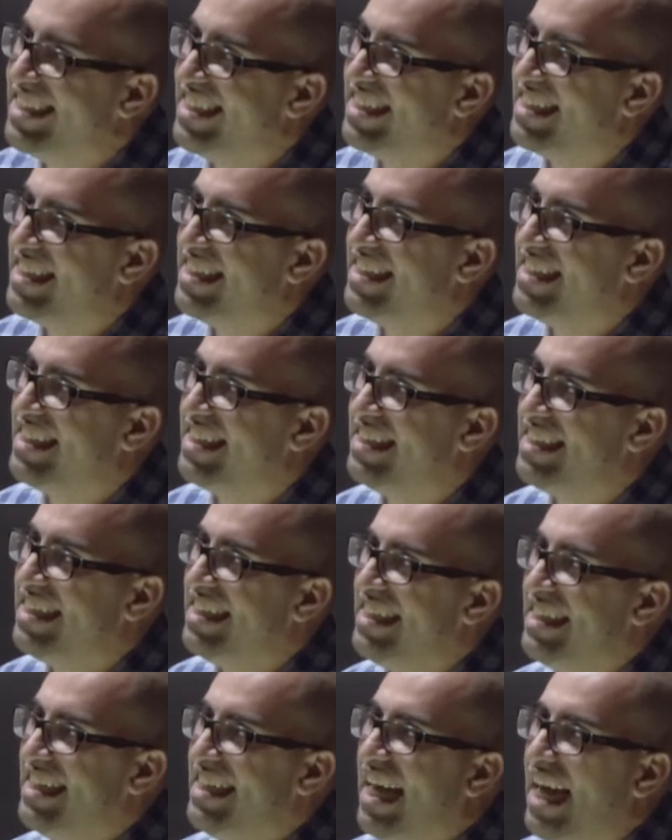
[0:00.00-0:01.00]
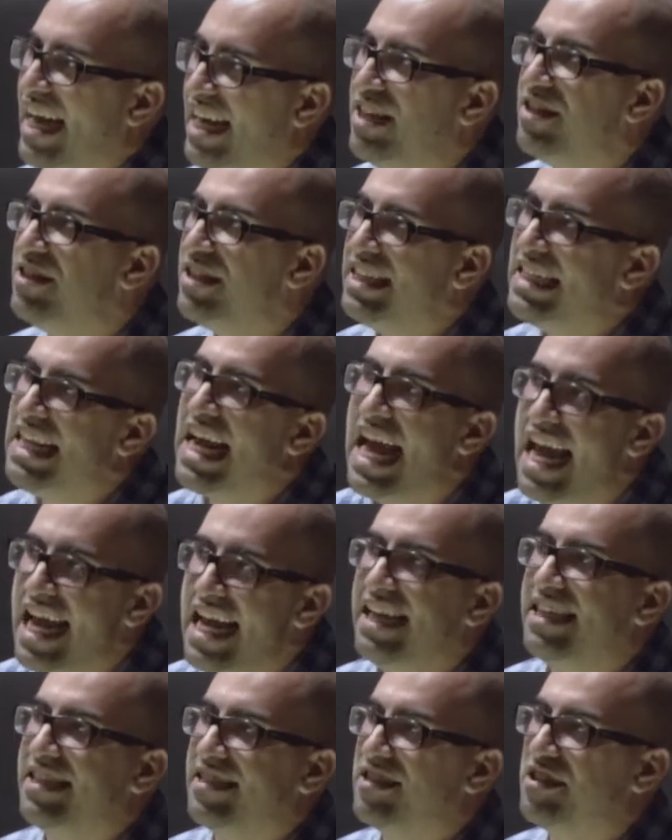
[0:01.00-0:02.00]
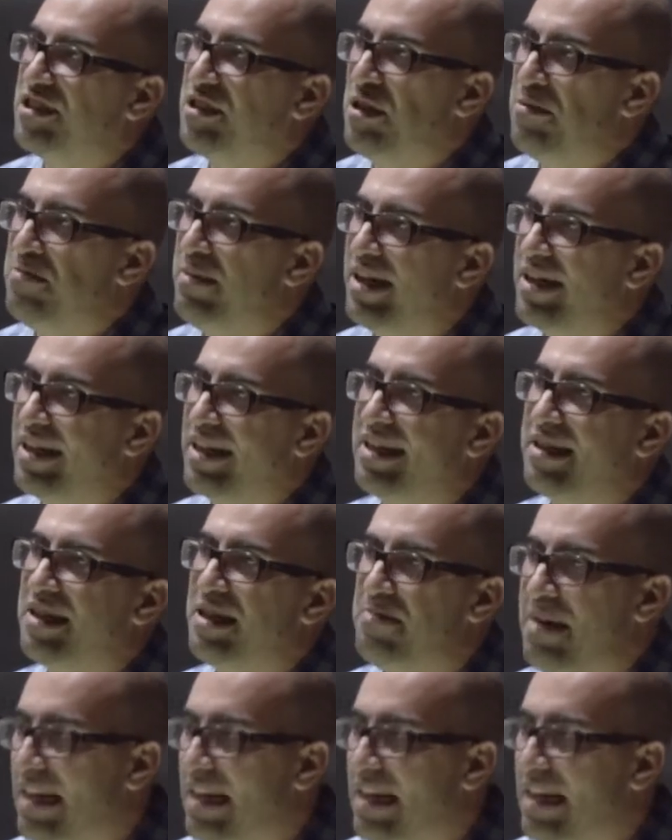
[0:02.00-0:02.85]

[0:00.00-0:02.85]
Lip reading: that Ireland has among the